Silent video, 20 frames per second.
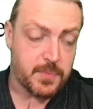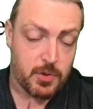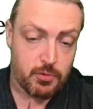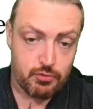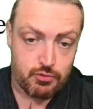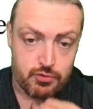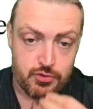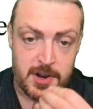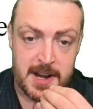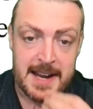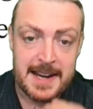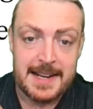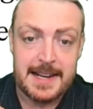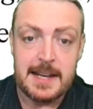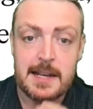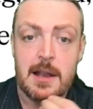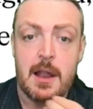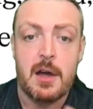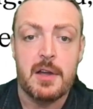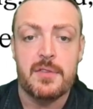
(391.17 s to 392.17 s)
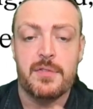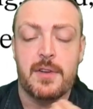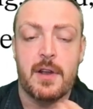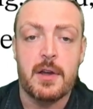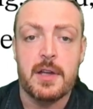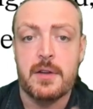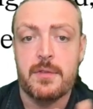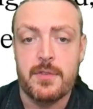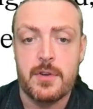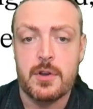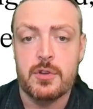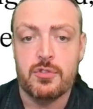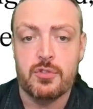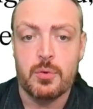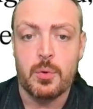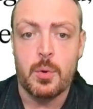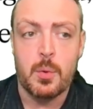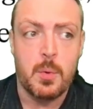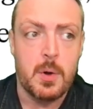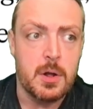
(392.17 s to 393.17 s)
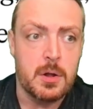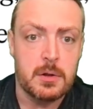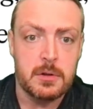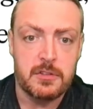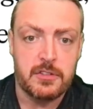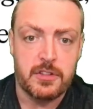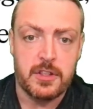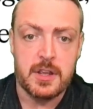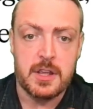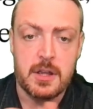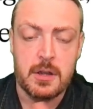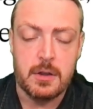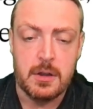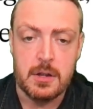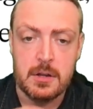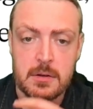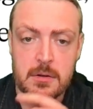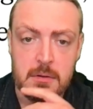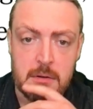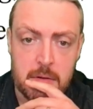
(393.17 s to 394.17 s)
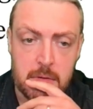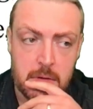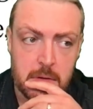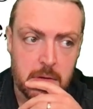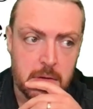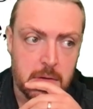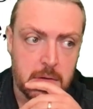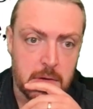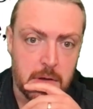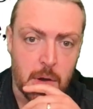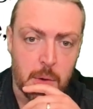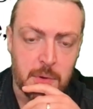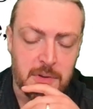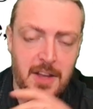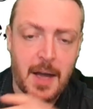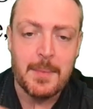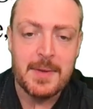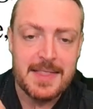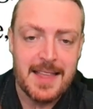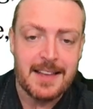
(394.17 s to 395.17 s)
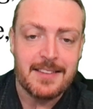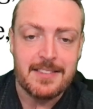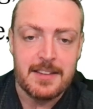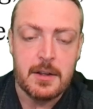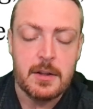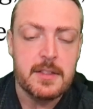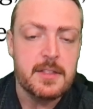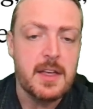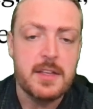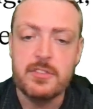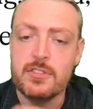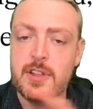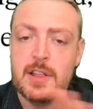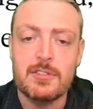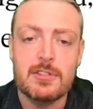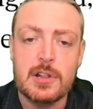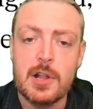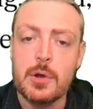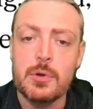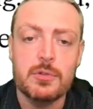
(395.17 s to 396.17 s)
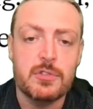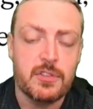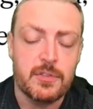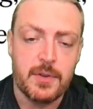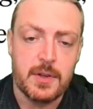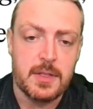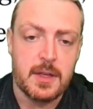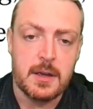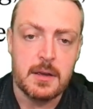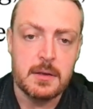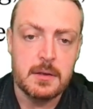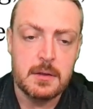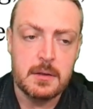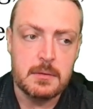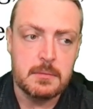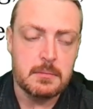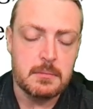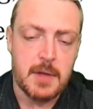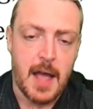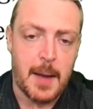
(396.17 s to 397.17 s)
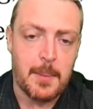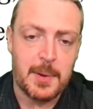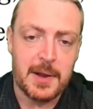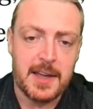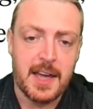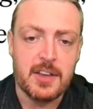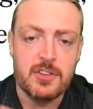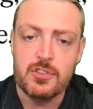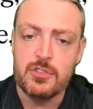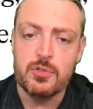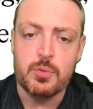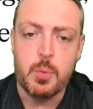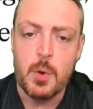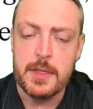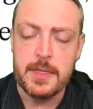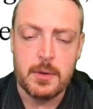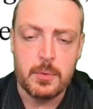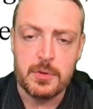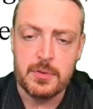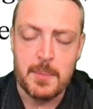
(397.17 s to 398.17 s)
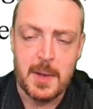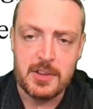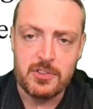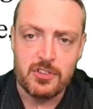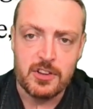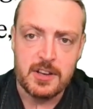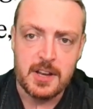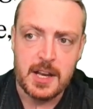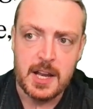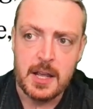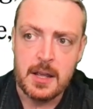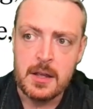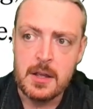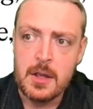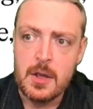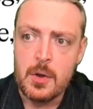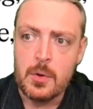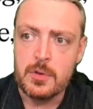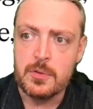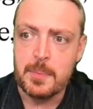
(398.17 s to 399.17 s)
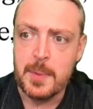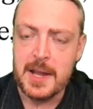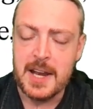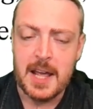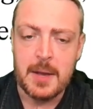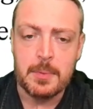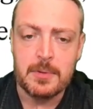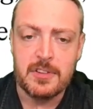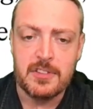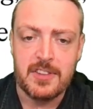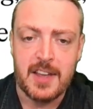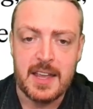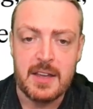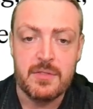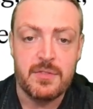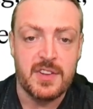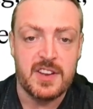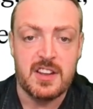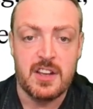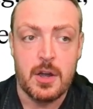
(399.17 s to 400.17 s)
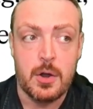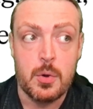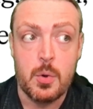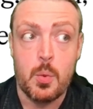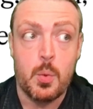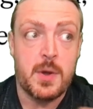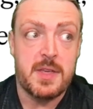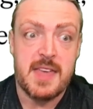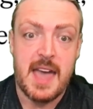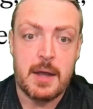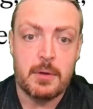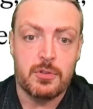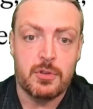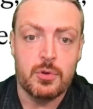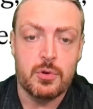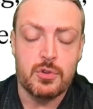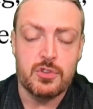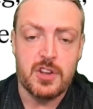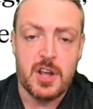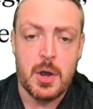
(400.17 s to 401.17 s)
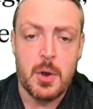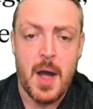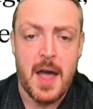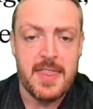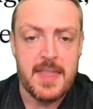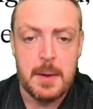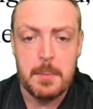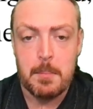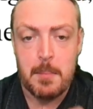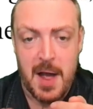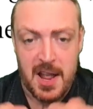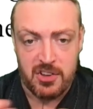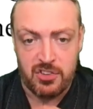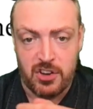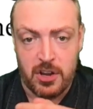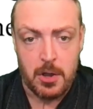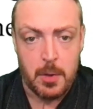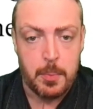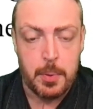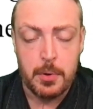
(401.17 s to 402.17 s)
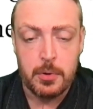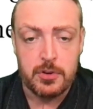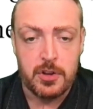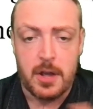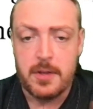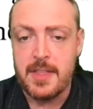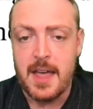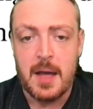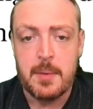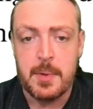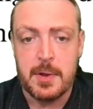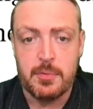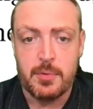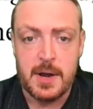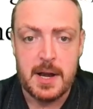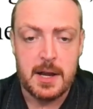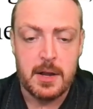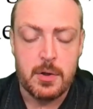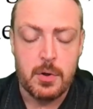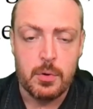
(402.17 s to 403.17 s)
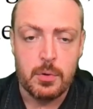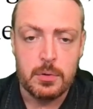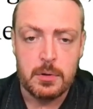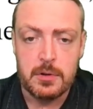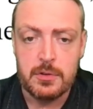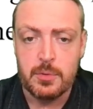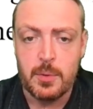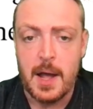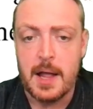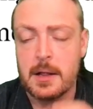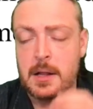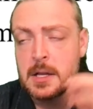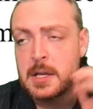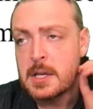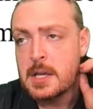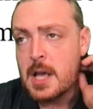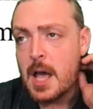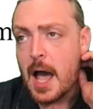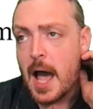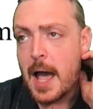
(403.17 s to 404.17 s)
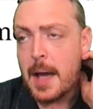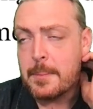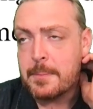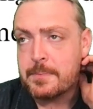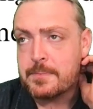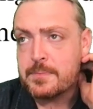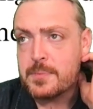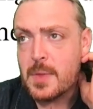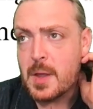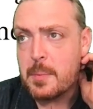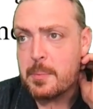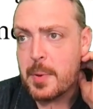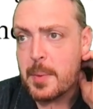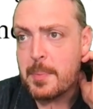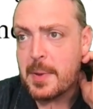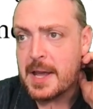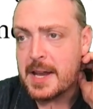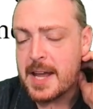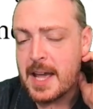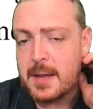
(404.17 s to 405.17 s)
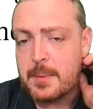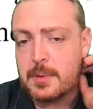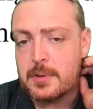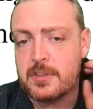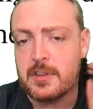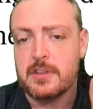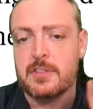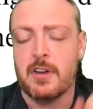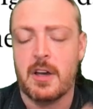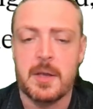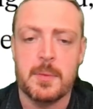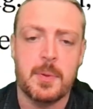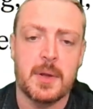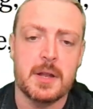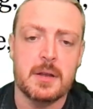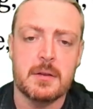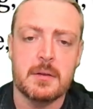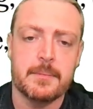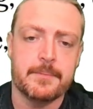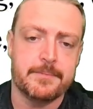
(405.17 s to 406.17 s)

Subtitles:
really lifelike virtual worlds that you can go into. I mean, there's loads of other applications. One that was mentioned in it was being able to take video without audio and then matching up audio. That'd be really cool as well. But being able to type in,